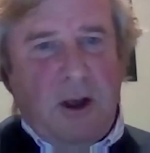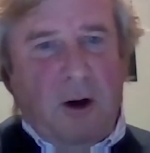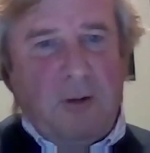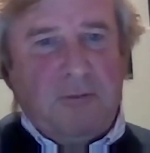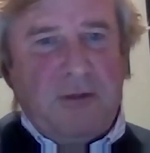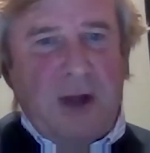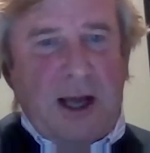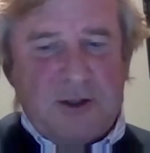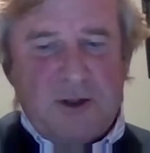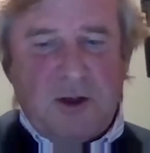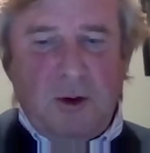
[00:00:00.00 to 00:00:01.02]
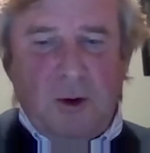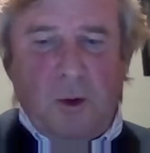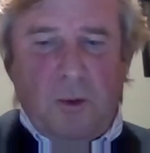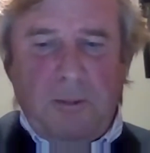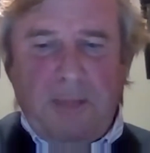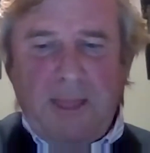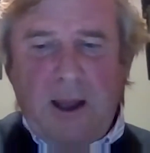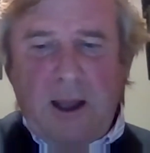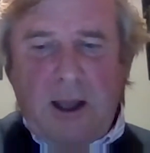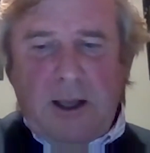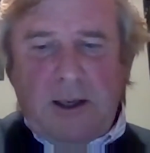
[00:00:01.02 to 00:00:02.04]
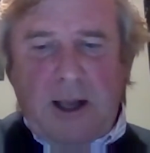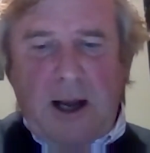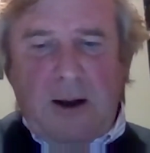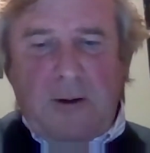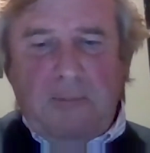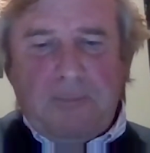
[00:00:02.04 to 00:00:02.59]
of that school. Now,